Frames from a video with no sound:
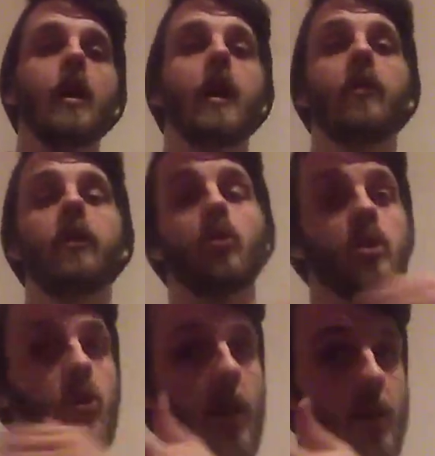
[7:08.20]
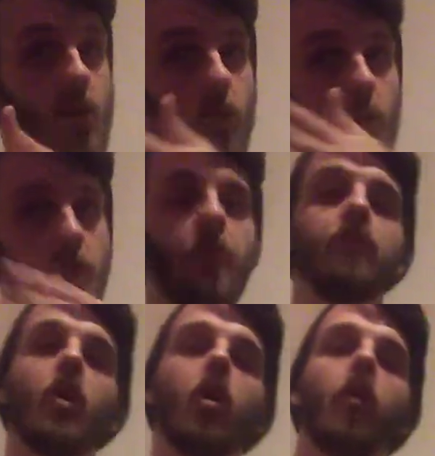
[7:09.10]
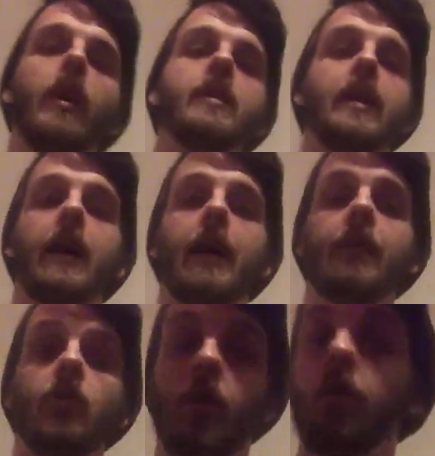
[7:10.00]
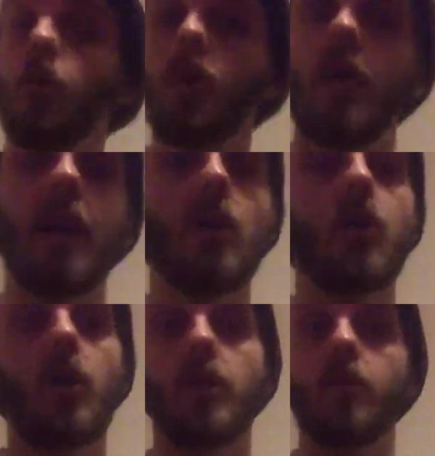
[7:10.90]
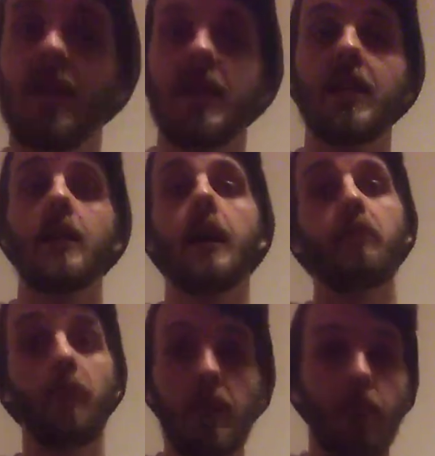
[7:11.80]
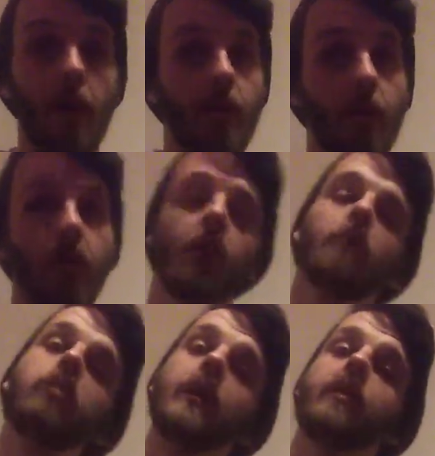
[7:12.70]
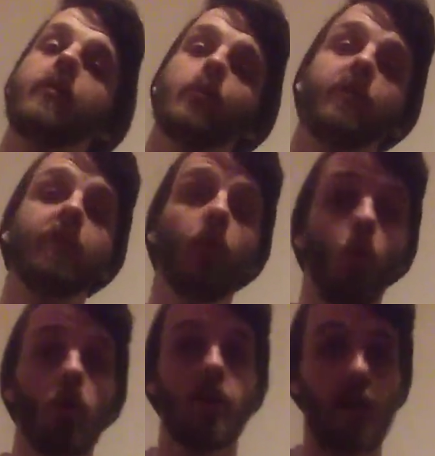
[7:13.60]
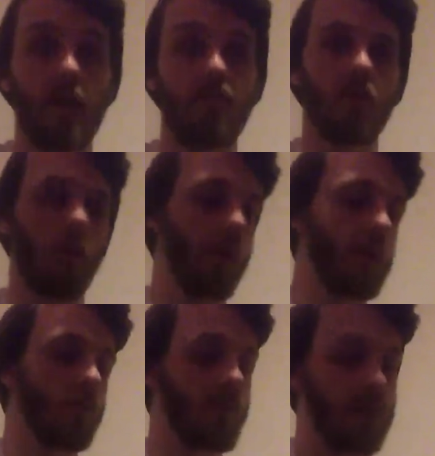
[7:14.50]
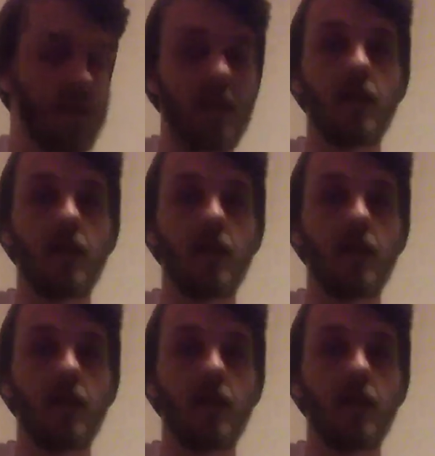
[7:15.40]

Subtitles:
Then it goes to your interlude, alright, and your interlude is just D and B minor, played through 4 times, alright, so D,